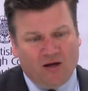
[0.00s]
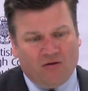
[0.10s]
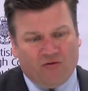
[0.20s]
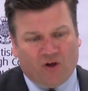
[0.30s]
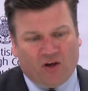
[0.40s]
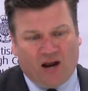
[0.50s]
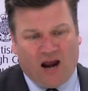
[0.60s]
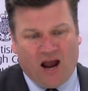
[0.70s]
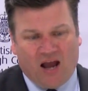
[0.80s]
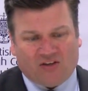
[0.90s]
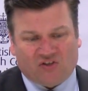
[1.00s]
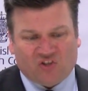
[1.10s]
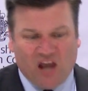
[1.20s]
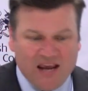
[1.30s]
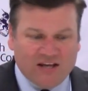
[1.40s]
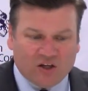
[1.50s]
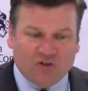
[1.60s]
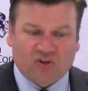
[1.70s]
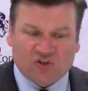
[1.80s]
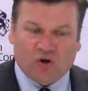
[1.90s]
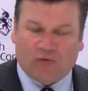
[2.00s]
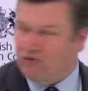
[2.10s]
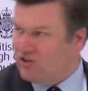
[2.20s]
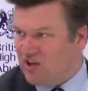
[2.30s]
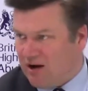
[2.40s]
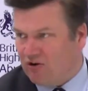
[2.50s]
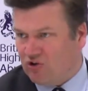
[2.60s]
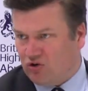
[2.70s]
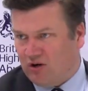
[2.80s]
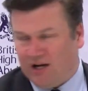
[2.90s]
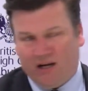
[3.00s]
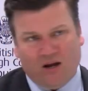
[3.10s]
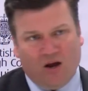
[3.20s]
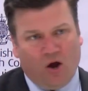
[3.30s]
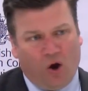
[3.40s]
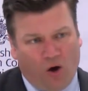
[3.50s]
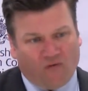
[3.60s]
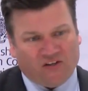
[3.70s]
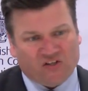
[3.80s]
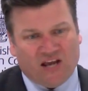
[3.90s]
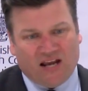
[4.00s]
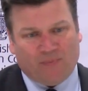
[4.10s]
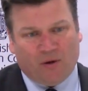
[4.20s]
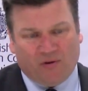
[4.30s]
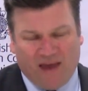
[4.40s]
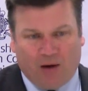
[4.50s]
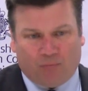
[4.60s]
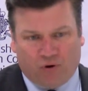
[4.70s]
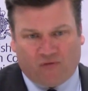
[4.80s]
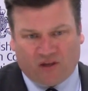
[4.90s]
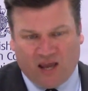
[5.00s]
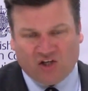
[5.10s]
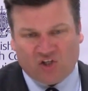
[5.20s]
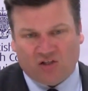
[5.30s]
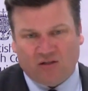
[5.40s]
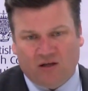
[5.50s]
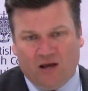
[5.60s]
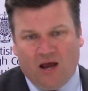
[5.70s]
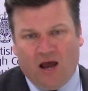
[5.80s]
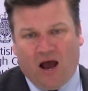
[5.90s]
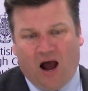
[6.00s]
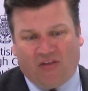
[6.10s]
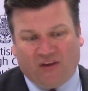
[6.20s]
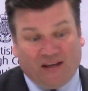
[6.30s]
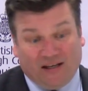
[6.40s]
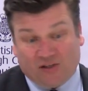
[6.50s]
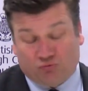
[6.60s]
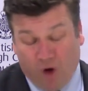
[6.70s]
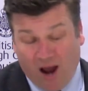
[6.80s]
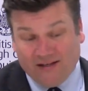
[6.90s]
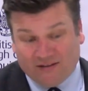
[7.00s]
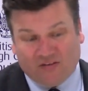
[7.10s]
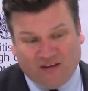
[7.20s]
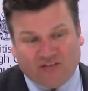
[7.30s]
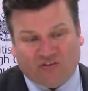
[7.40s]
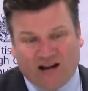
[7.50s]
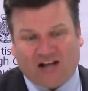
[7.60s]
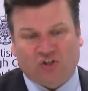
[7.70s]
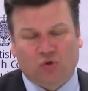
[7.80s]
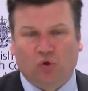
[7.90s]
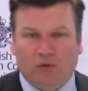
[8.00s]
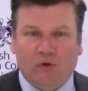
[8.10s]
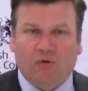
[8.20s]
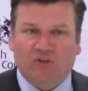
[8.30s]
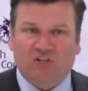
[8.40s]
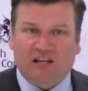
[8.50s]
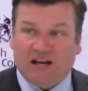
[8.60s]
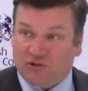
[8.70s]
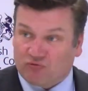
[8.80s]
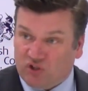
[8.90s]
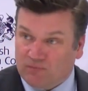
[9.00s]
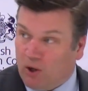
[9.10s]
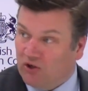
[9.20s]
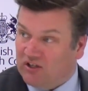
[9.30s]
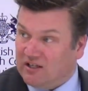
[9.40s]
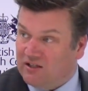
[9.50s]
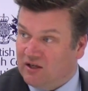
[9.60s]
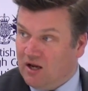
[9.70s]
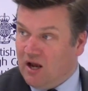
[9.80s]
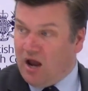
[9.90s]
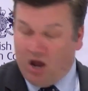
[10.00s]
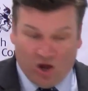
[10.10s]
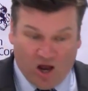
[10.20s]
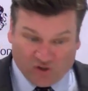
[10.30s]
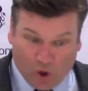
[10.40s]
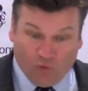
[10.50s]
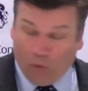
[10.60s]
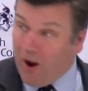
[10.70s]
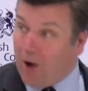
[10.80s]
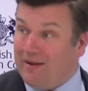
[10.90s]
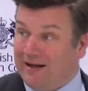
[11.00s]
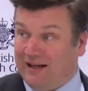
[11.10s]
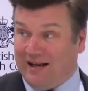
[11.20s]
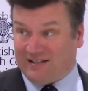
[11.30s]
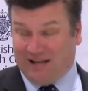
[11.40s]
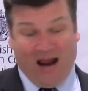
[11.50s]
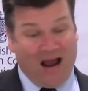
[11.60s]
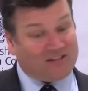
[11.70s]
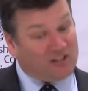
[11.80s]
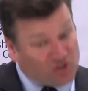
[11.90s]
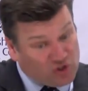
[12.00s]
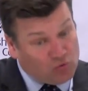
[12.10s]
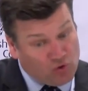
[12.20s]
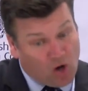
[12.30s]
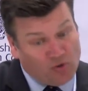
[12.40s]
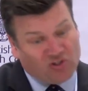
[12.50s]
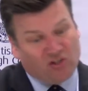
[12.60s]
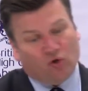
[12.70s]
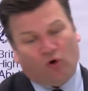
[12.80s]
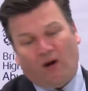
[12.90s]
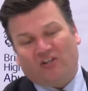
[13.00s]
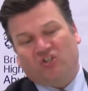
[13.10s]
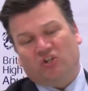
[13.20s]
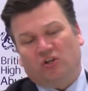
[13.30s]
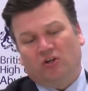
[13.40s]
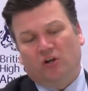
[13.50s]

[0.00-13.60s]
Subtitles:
that has taken the sovereign territory of its neighbour without provocation. I think it is right that the international community has responded as overwhelmingly as it has. And as you note in your question,